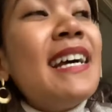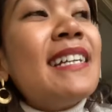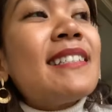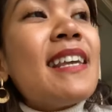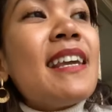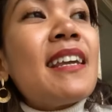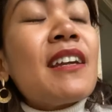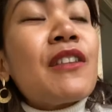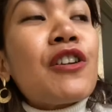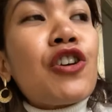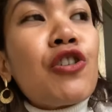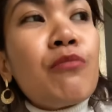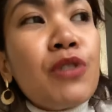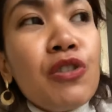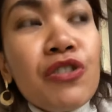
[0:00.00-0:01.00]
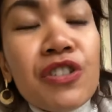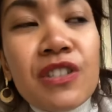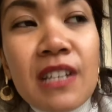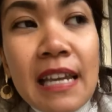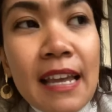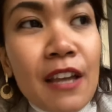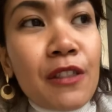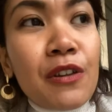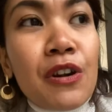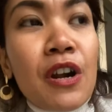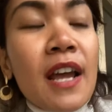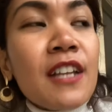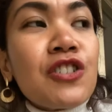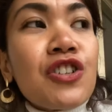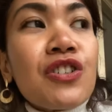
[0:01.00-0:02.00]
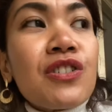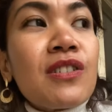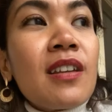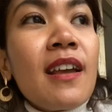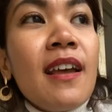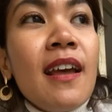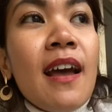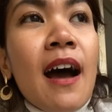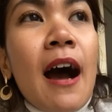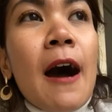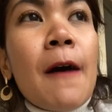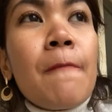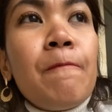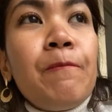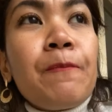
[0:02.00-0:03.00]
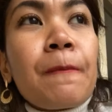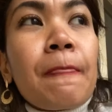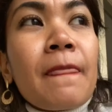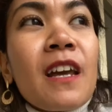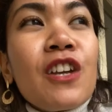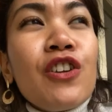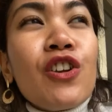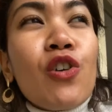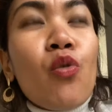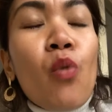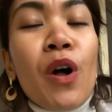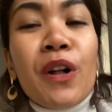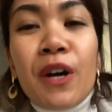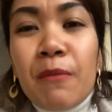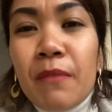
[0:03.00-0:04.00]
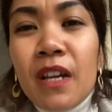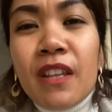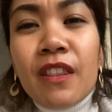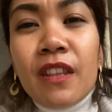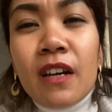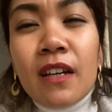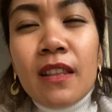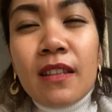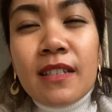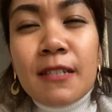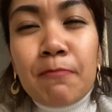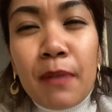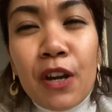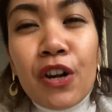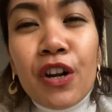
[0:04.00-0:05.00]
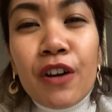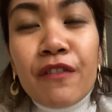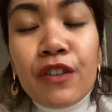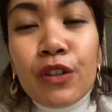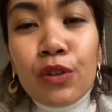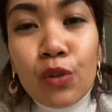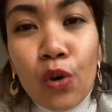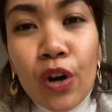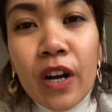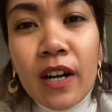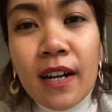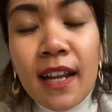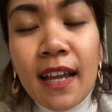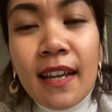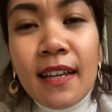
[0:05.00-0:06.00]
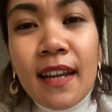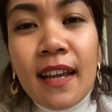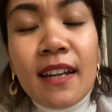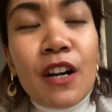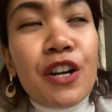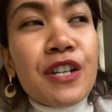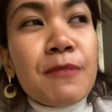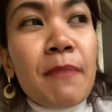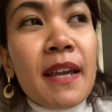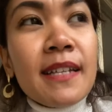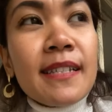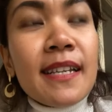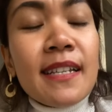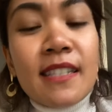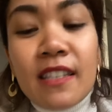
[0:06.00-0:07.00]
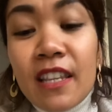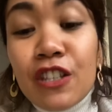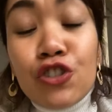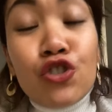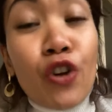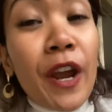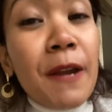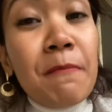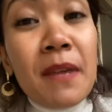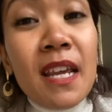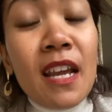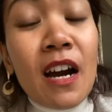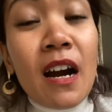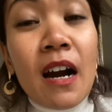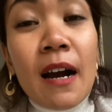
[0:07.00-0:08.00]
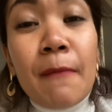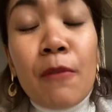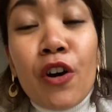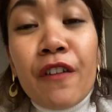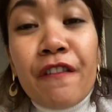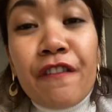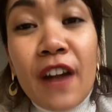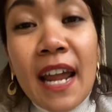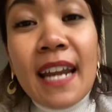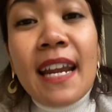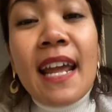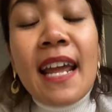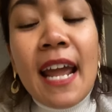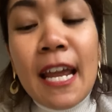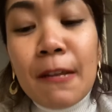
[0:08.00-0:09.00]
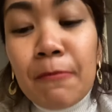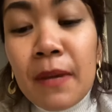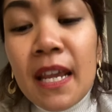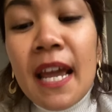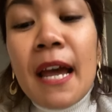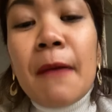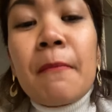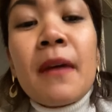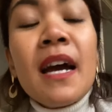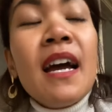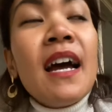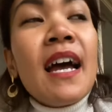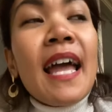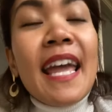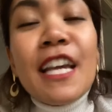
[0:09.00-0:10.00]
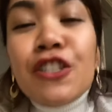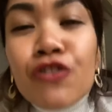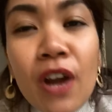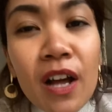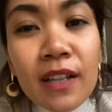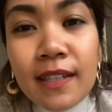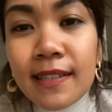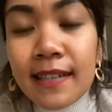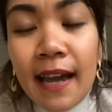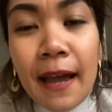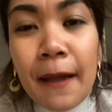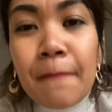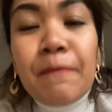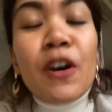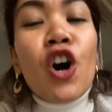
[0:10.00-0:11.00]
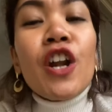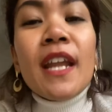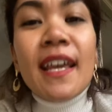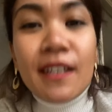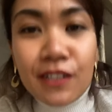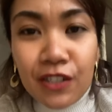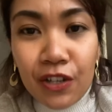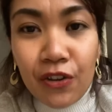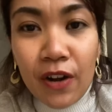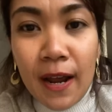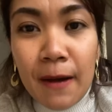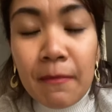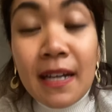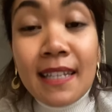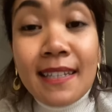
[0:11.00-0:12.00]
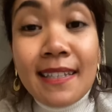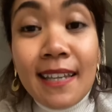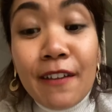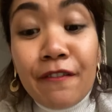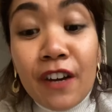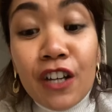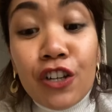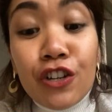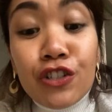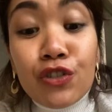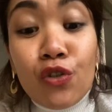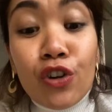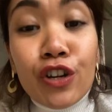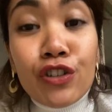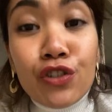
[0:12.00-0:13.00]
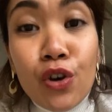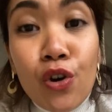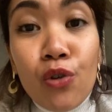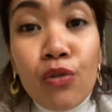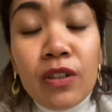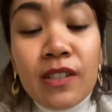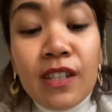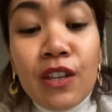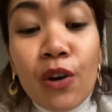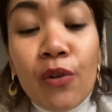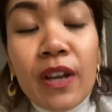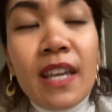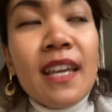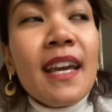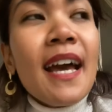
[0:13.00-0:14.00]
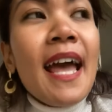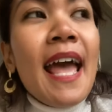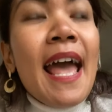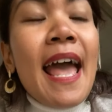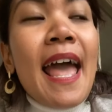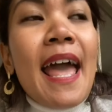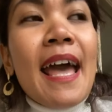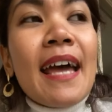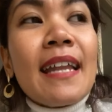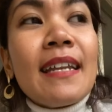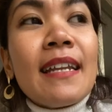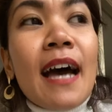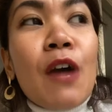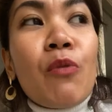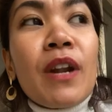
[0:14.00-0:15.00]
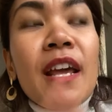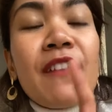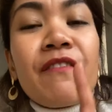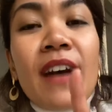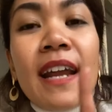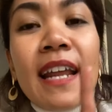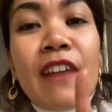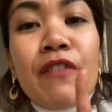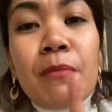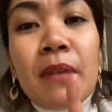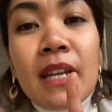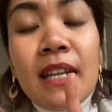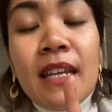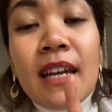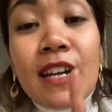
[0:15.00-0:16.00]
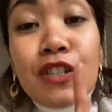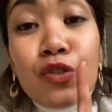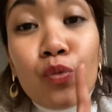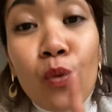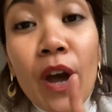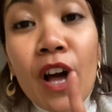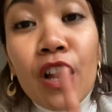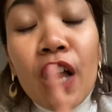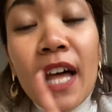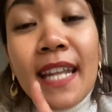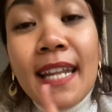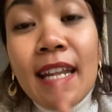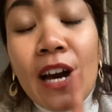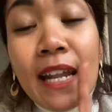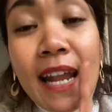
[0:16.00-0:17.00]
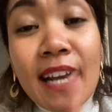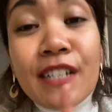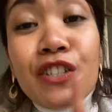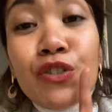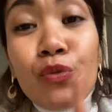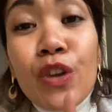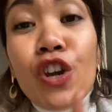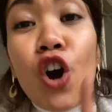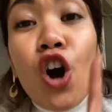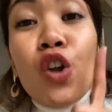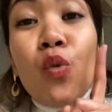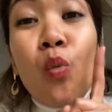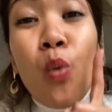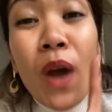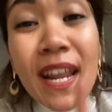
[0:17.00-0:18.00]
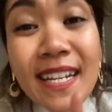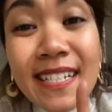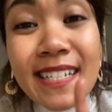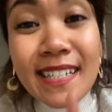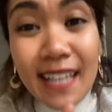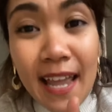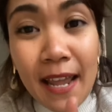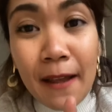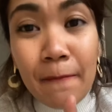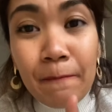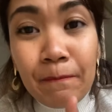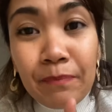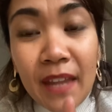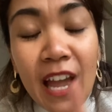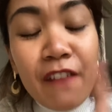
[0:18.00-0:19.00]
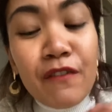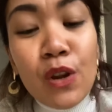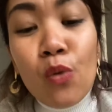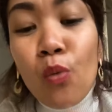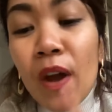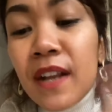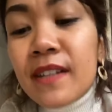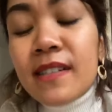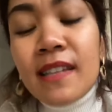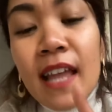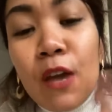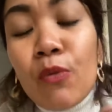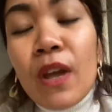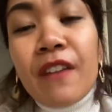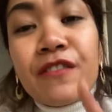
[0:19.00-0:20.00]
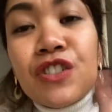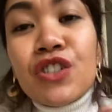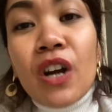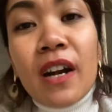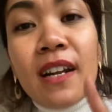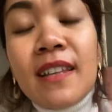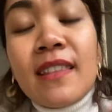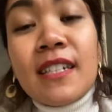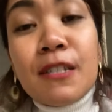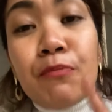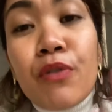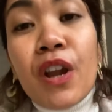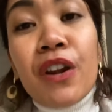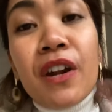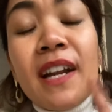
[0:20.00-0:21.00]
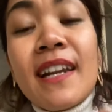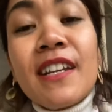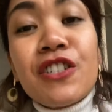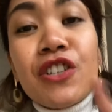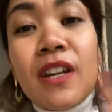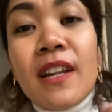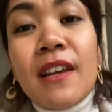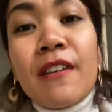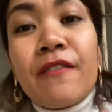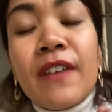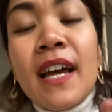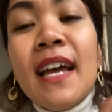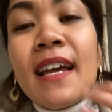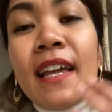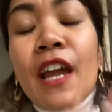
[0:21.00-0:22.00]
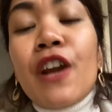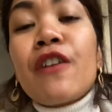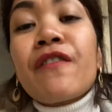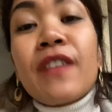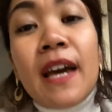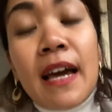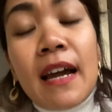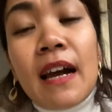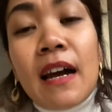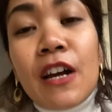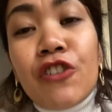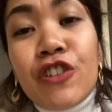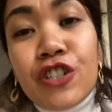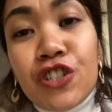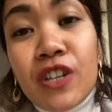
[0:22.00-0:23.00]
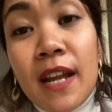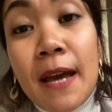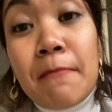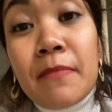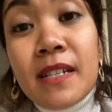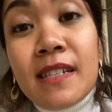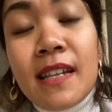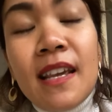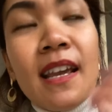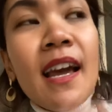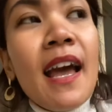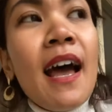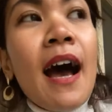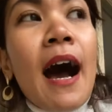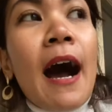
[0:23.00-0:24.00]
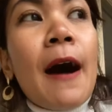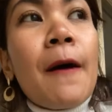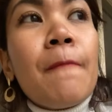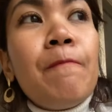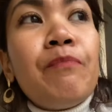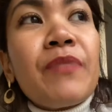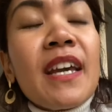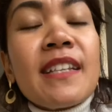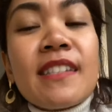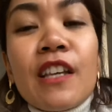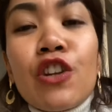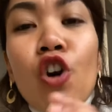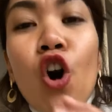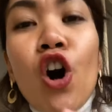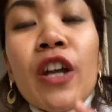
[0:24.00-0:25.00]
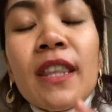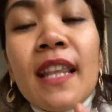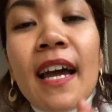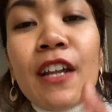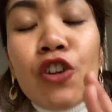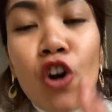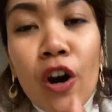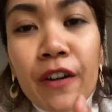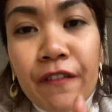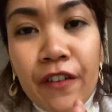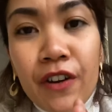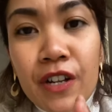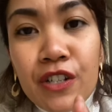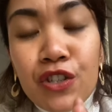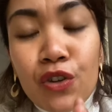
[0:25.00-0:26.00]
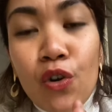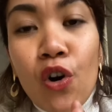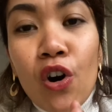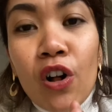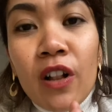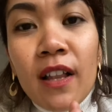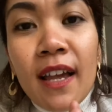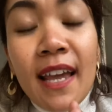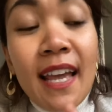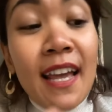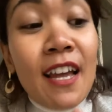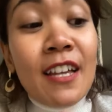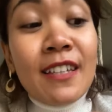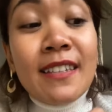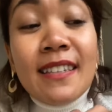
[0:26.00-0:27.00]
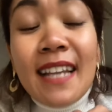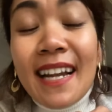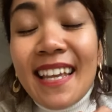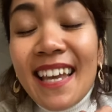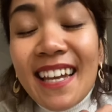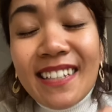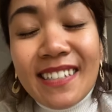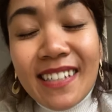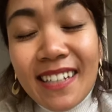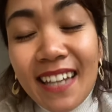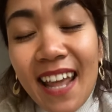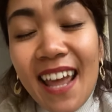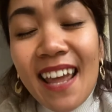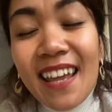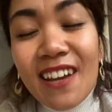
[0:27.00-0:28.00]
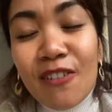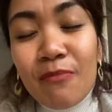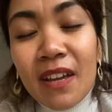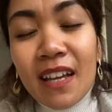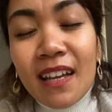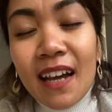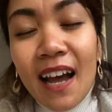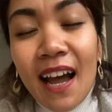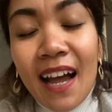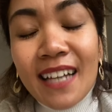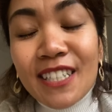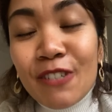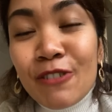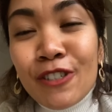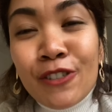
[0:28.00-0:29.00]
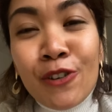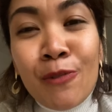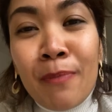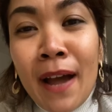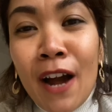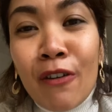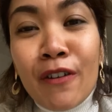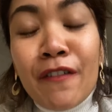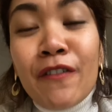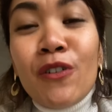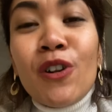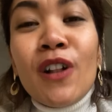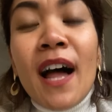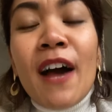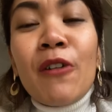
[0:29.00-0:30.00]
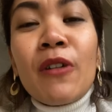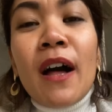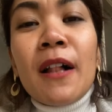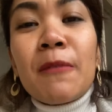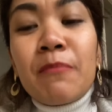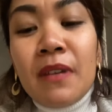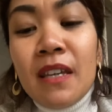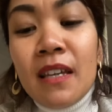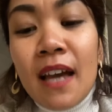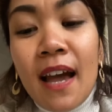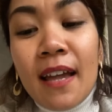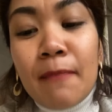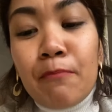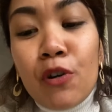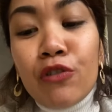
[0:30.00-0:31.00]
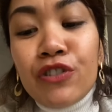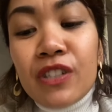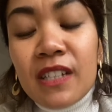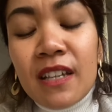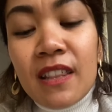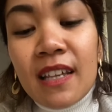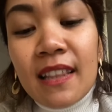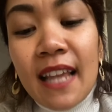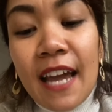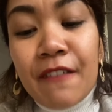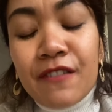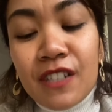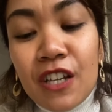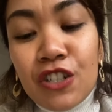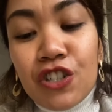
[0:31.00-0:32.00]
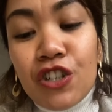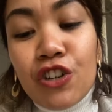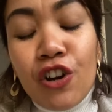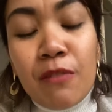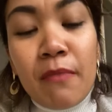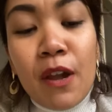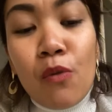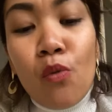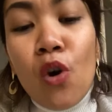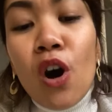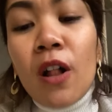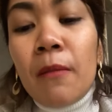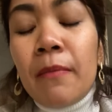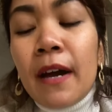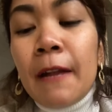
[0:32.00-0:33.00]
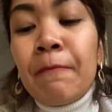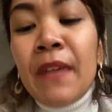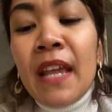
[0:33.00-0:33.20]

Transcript: taking the communion together and just um, you know welcoming the spirit of the lord in in our spaces then join me um, on friday 8 p.m israeli time on instagram tiff underscore toe t-o-e and i want to invite everybody as well next week on wednesday every Wednesday we have started this prayer initiative, Care of the uh, Christian Embassy. Um, it's an online conference call again today oh my gosh it was so powerful i'll i'll be i posted the live session on my wall but